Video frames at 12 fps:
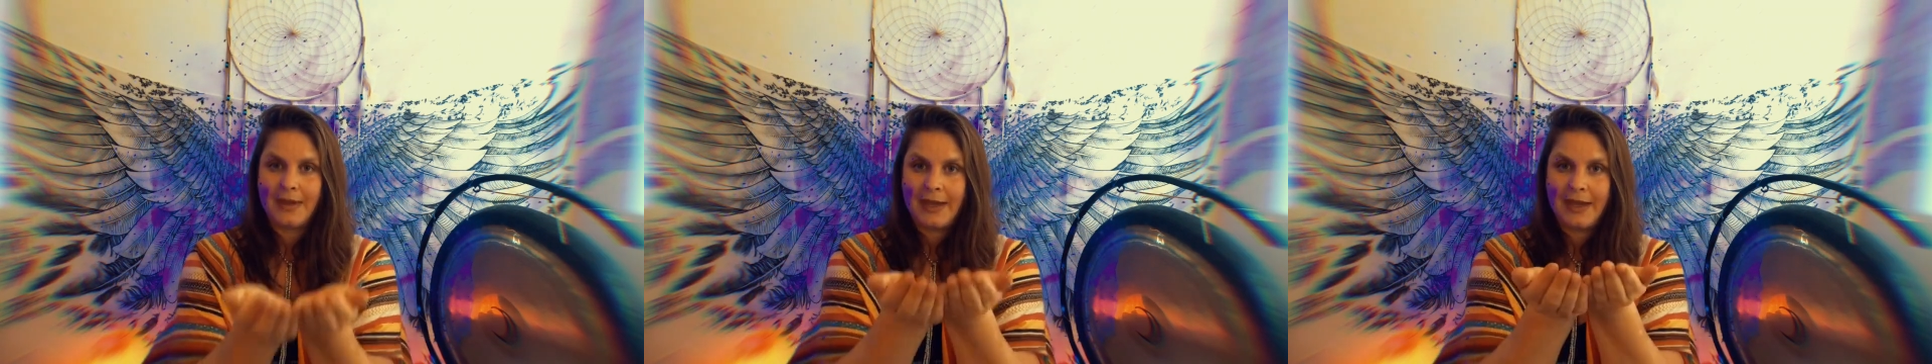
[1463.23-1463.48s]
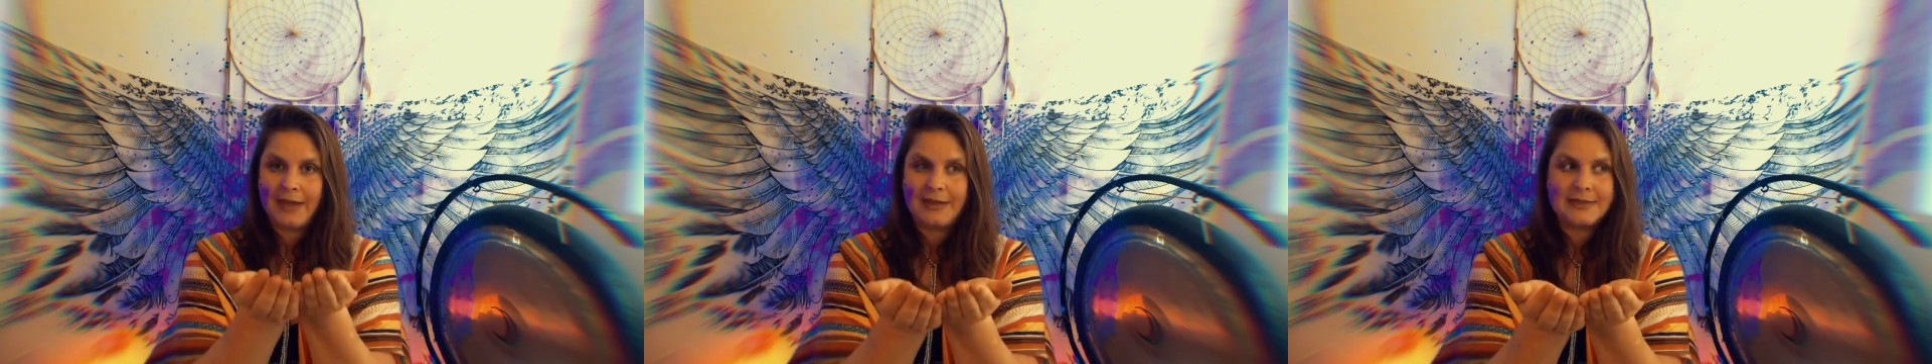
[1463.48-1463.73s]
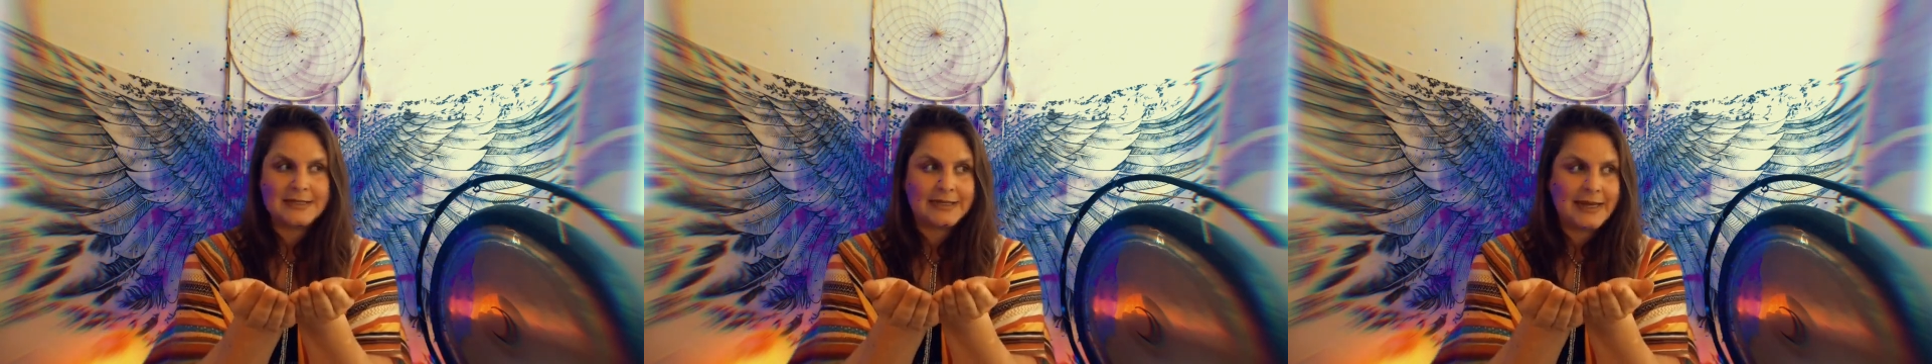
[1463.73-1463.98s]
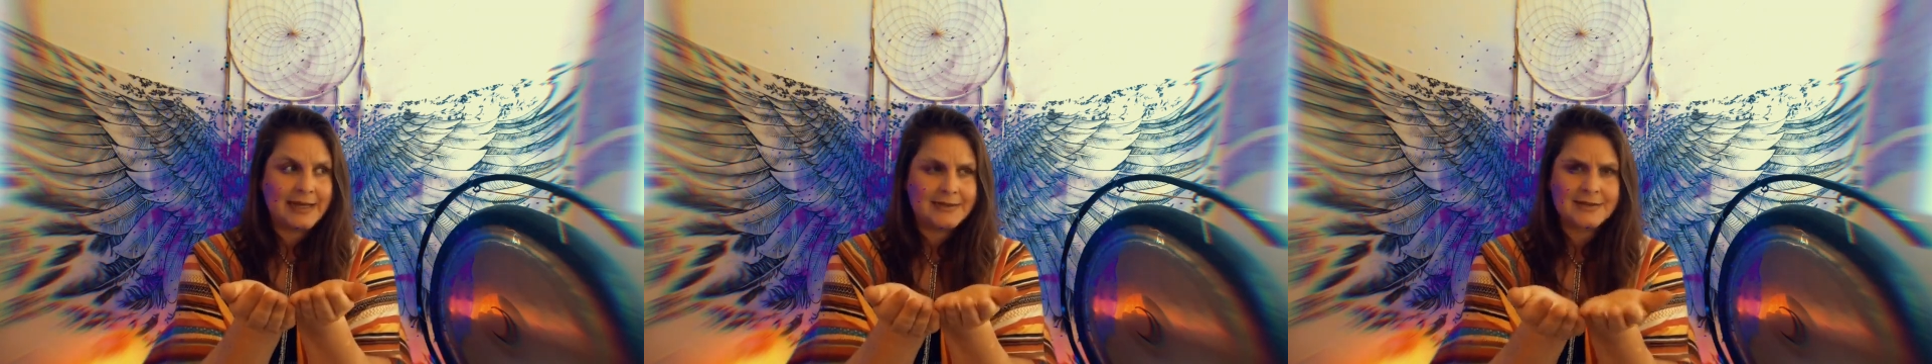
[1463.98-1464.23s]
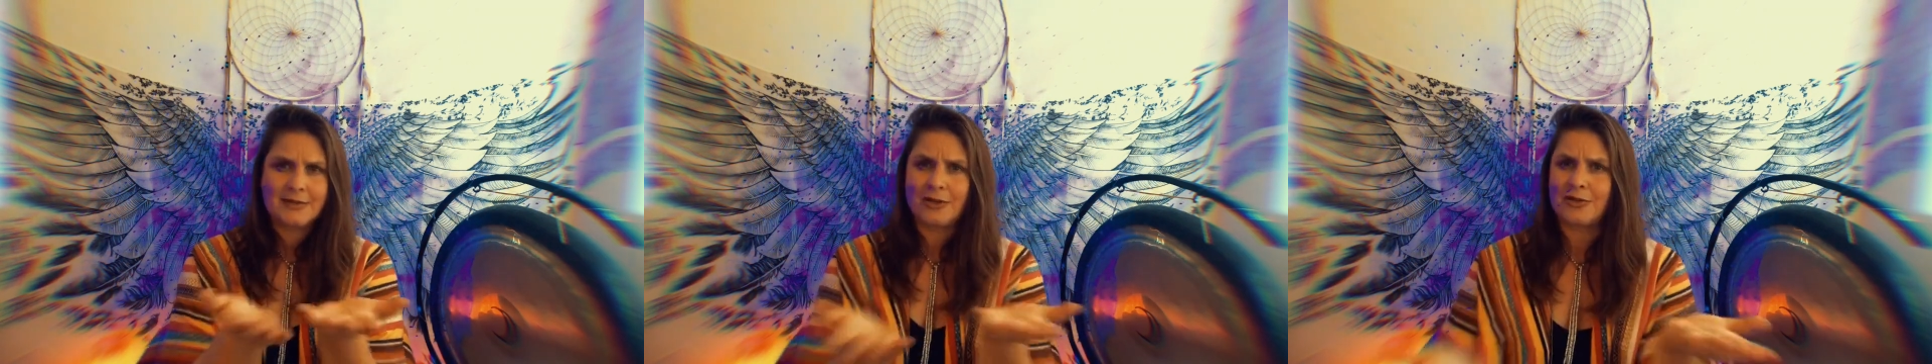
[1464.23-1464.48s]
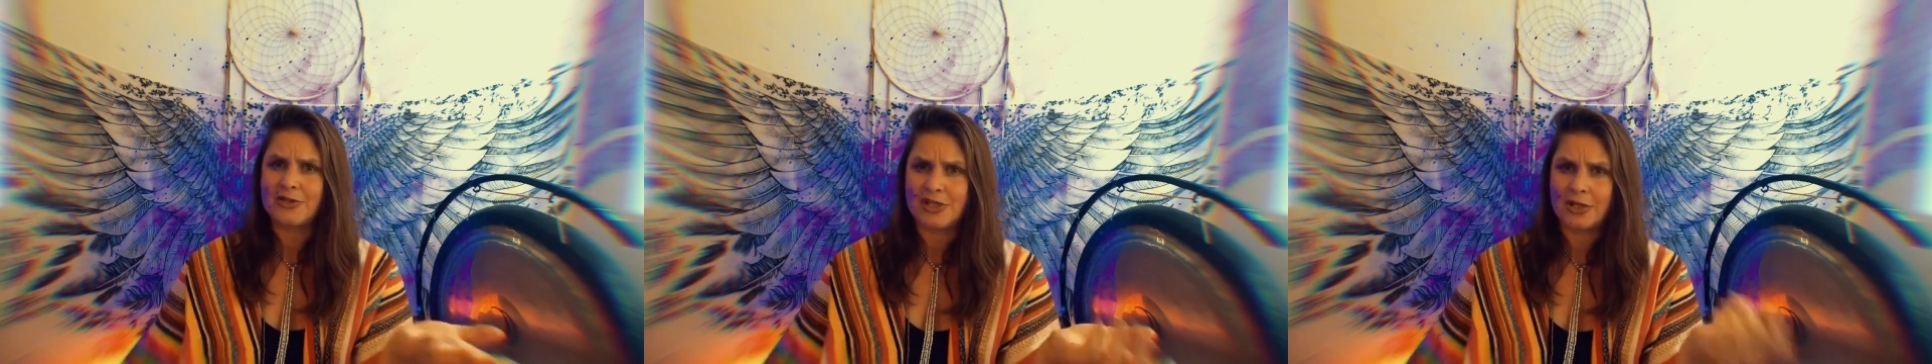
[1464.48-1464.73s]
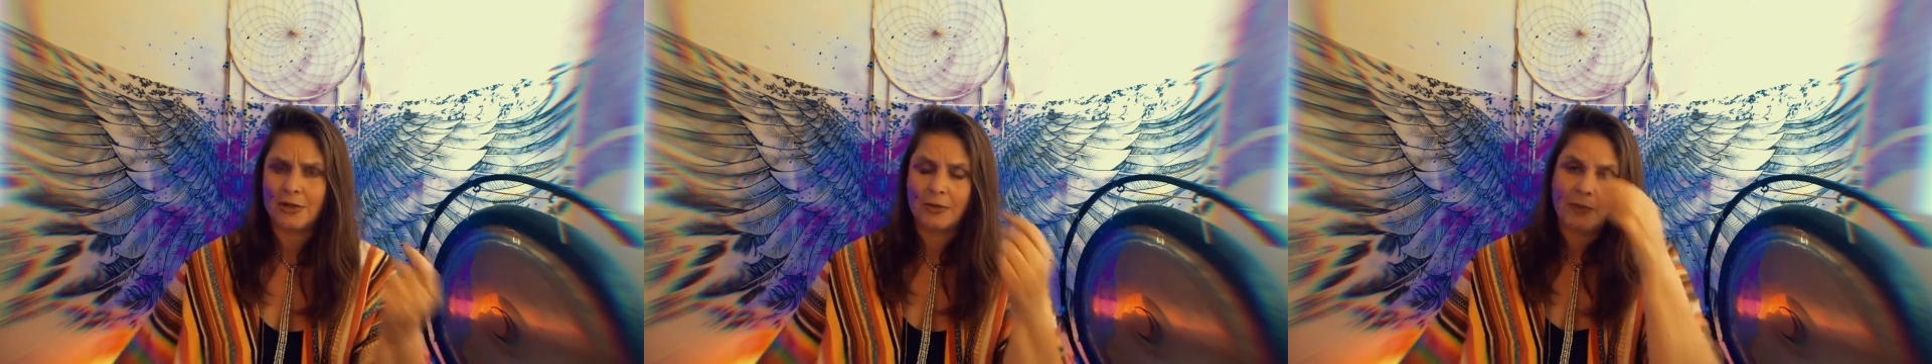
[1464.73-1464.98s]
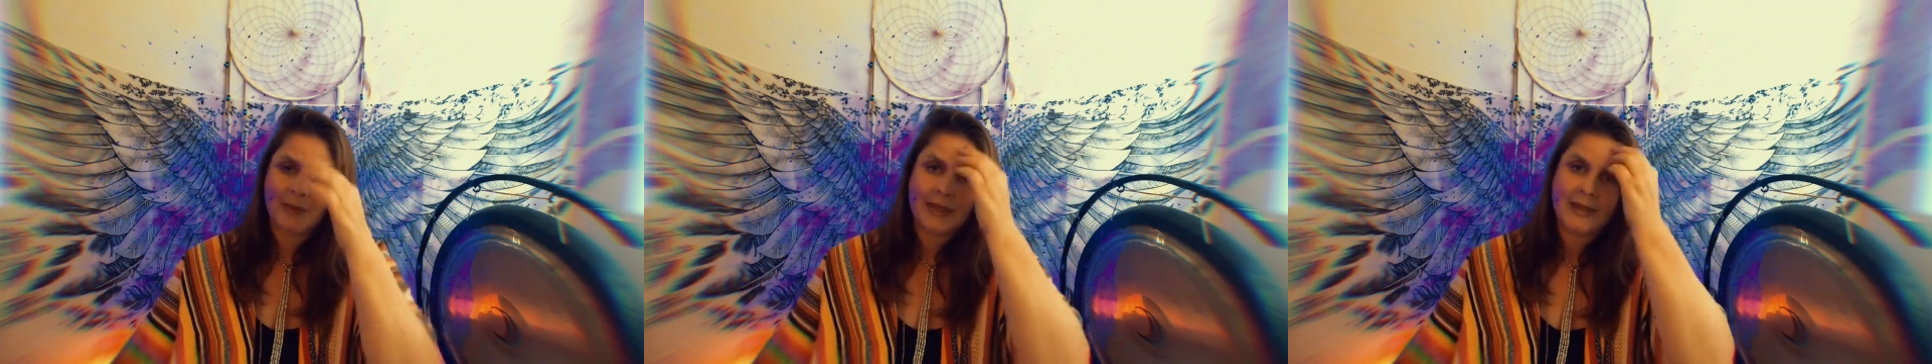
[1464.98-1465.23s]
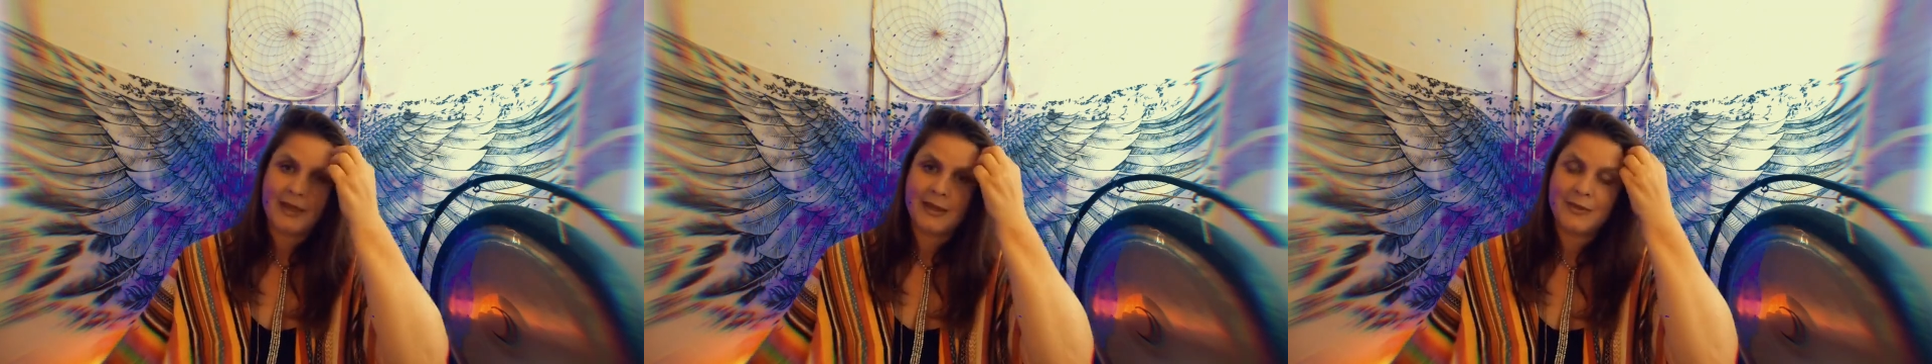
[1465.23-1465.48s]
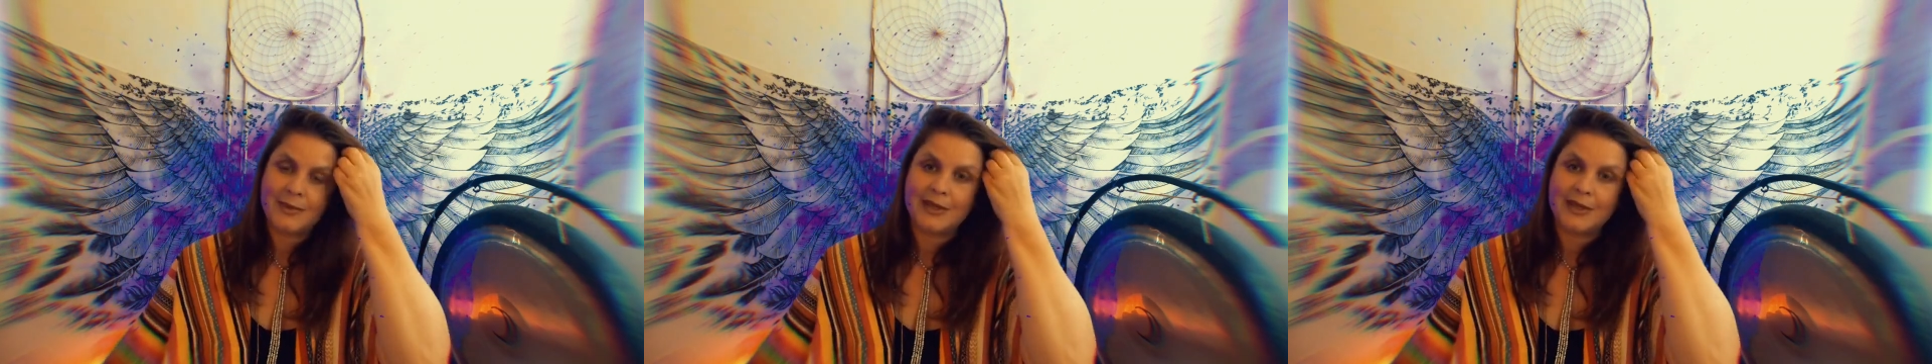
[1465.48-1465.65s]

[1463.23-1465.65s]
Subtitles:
And in today's culture, we